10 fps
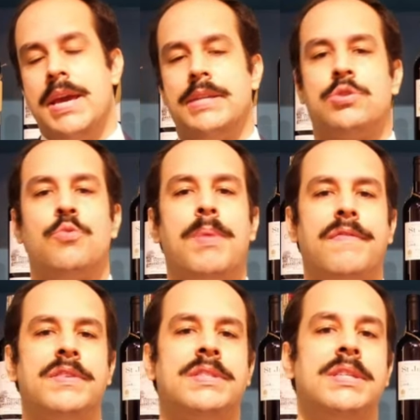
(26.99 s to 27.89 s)
Its
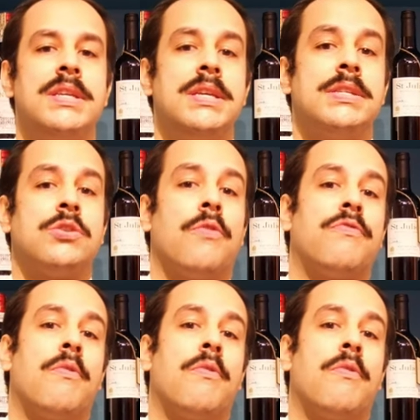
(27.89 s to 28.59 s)
superficie is of